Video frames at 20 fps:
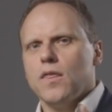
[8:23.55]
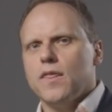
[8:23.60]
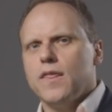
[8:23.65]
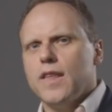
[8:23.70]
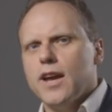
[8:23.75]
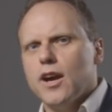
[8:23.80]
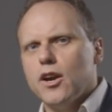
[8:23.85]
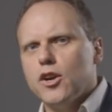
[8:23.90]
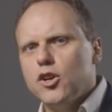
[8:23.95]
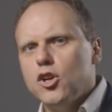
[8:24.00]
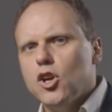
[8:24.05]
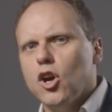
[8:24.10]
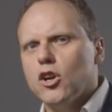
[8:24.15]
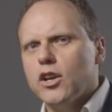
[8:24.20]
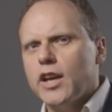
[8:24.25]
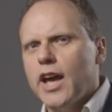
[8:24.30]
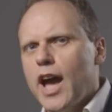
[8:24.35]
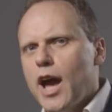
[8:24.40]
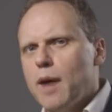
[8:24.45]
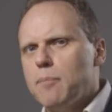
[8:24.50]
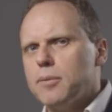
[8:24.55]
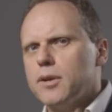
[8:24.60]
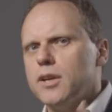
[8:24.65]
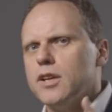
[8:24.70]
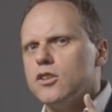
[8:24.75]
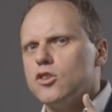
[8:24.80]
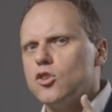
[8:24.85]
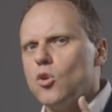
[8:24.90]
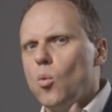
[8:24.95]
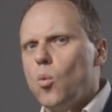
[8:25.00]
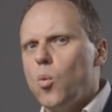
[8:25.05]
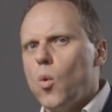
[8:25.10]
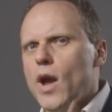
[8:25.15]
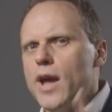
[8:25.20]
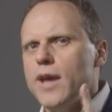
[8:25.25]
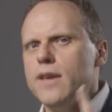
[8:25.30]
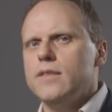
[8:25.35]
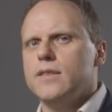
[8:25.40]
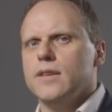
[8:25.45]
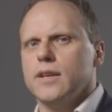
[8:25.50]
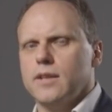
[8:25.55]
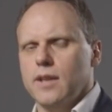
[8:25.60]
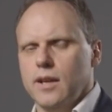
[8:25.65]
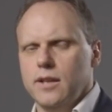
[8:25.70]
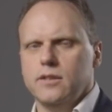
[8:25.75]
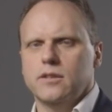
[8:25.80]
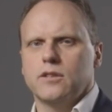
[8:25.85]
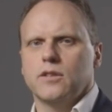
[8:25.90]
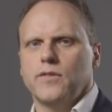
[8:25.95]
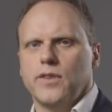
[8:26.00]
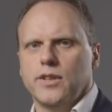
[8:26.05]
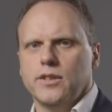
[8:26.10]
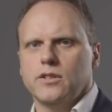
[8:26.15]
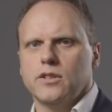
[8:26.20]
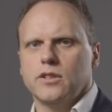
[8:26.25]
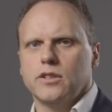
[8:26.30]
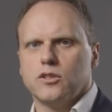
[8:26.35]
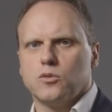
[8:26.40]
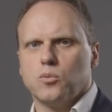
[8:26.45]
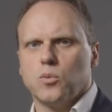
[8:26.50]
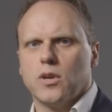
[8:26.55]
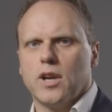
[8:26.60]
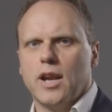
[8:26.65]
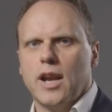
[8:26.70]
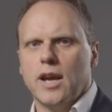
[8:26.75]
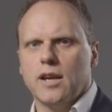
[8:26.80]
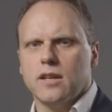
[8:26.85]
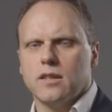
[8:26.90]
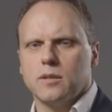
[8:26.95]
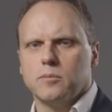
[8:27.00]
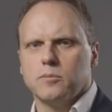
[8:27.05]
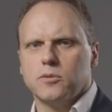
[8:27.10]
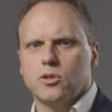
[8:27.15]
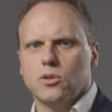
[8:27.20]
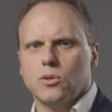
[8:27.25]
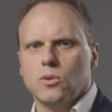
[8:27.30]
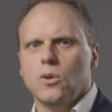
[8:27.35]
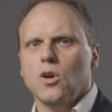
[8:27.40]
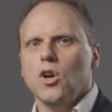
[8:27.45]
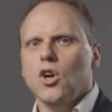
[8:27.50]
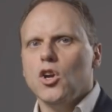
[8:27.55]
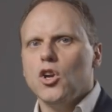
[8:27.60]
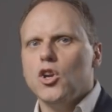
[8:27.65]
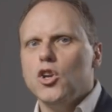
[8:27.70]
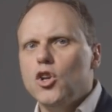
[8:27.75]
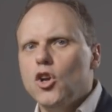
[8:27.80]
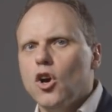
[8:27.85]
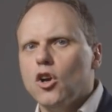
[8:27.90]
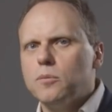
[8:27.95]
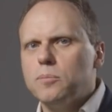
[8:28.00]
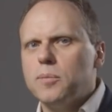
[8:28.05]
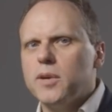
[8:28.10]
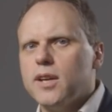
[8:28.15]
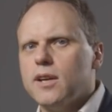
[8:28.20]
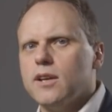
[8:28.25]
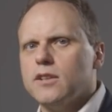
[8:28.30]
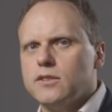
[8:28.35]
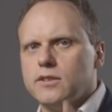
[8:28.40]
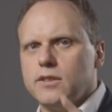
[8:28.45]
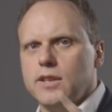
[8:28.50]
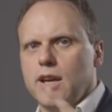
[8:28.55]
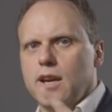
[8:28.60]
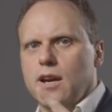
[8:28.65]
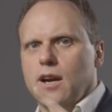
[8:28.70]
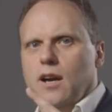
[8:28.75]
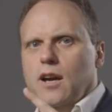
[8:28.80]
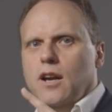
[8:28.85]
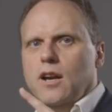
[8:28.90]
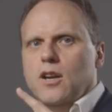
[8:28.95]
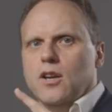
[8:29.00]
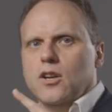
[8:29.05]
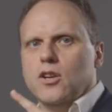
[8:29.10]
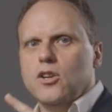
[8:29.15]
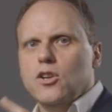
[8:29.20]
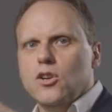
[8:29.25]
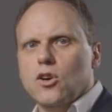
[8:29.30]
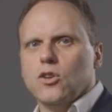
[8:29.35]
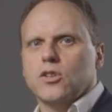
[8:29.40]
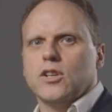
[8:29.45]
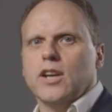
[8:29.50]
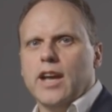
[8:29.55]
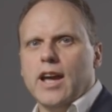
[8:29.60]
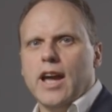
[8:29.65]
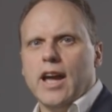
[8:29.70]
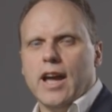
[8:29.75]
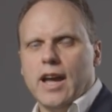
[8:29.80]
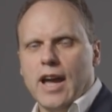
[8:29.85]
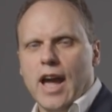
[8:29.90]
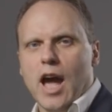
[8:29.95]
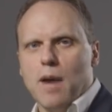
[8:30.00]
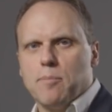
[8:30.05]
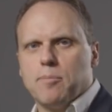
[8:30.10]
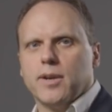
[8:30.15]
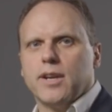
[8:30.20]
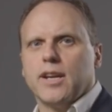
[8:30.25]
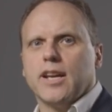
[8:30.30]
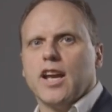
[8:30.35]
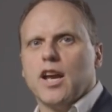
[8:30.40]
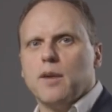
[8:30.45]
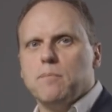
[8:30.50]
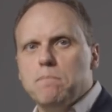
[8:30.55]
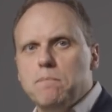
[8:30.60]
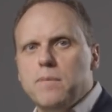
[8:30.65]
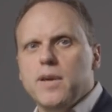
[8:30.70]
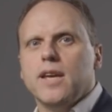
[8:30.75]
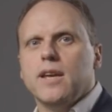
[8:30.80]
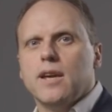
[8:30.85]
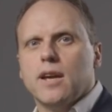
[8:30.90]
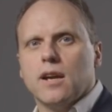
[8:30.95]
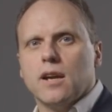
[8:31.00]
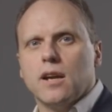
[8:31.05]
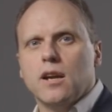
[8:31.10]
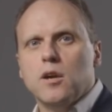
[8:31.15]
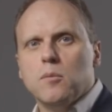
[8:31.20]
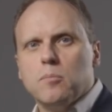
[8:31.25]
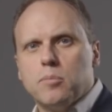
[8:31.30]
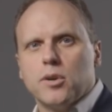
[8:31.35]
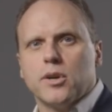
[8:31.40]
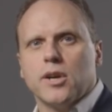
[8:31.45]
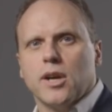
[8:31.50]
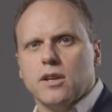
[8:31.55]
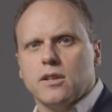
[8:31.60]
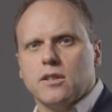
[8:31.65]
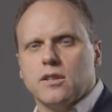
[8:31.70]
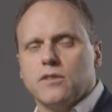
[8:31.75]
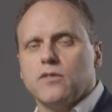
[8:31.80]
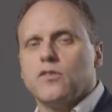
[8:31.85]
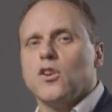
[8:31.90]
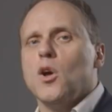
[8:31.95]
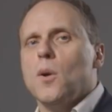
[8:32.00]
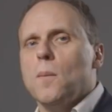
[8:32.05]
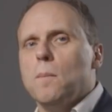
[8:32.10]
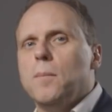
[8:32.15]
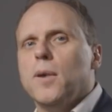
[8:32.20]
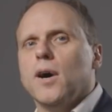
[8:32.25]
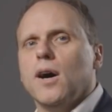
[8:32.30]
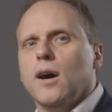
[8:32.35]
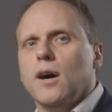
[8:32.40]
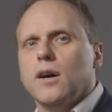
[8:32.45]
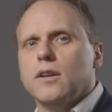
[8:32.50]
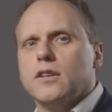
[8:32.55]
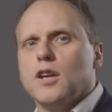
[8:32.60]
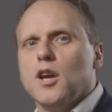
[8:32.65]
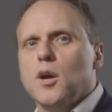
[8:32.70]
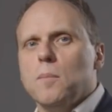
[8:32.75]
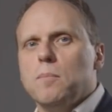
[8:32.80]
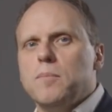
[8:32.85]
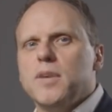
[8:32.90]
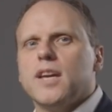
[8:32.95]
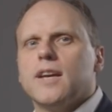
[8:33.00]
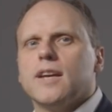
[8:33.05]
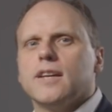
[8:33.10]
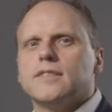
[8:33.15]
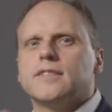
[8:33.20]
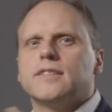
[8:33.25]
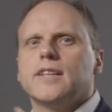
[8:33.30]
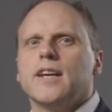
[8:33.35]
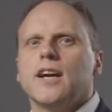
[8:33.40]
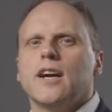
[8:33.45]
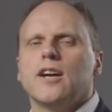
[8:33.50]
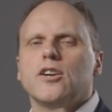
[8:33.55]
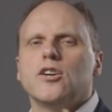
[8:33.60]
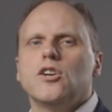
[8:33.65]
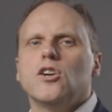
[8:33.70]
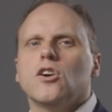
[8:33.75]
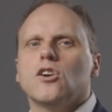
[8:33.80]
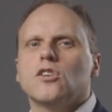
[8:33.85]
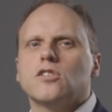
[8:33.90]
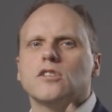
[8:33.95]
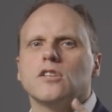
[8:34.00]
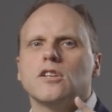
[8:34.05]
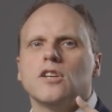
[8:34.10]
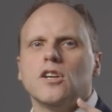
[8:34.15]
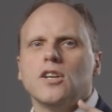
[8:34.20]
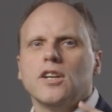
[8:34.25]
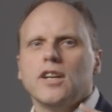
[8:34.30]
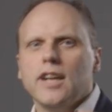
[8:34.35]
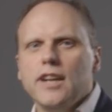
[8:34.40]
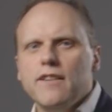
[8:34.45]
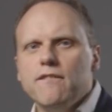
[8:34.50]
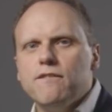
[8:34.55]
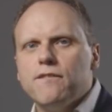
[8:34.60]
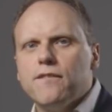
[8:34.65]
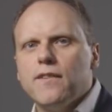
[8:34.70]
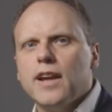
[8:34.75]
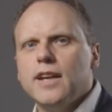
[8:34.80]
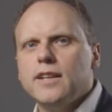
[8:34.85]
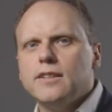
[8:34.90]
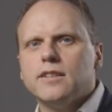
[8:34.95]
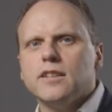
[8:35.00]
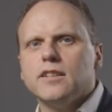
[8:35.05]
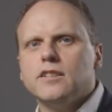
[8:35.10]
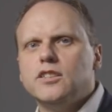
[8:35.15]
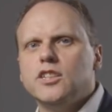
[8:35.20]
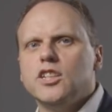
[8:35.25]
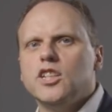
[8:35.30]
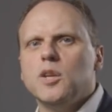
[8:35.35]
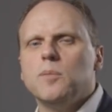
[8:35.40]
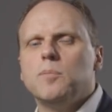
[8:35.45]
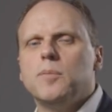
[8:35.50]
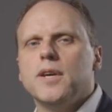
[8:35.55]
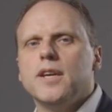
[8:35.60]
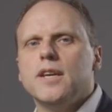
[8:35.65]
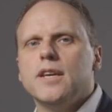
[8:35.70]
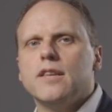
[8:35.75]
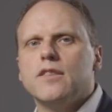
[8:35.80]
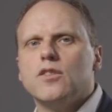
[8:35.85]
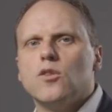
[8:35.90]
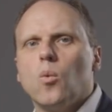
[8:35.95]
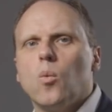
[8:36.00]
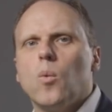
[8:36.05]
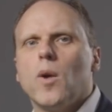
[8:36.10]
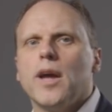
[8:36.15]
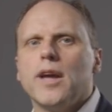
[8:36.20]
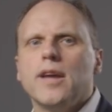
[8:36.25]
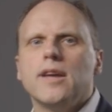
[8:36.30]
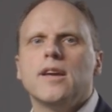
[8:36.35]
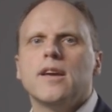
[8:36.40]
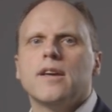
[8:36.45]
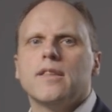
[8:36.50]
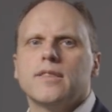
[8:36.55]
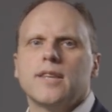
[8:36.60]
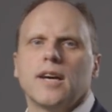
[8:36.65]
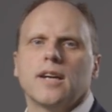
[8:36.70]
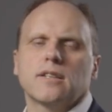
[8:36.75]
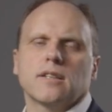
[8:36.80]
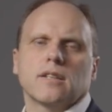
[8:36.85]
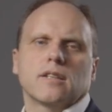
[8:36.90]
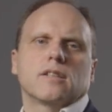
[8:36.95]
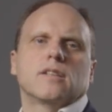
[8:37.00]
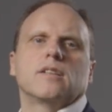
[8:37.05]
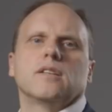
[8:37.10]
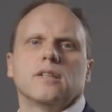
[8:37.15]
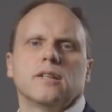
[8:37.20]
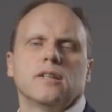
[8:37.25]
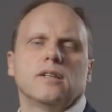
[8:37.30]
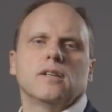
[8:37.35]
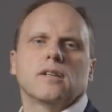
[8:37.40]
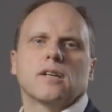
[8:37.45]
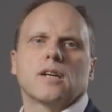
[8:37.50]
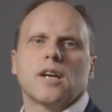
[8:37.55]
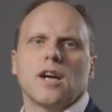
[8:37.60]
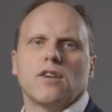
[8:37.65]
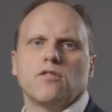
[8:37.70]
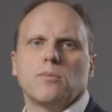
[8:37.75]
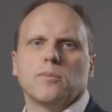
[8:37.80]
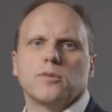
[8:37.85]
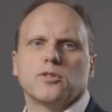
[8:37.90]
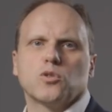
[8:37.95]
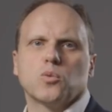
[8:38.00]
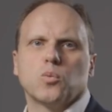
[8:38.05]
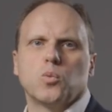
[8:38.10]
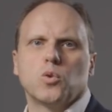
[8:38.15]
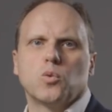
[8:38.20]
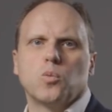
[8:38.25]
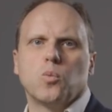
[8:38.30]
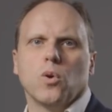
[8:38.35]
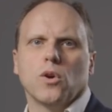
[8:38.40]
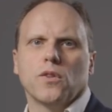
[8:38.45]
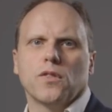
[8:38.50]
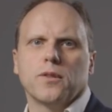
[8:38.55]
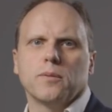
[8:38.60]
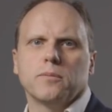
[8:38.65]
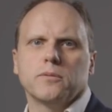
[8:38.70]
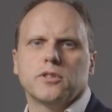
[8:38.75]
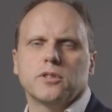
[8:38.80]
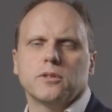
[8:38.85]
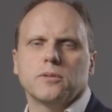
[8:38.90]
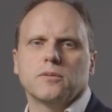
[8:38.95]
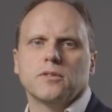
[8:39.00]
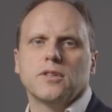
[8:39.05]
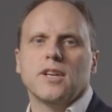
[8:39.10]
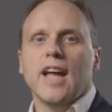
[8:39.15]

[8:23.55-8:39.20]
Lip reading: They are not happening the way that interventionists would like them to, not because they are not happening and being productive, but because they are not inflating GDP the way that the governments would want them to.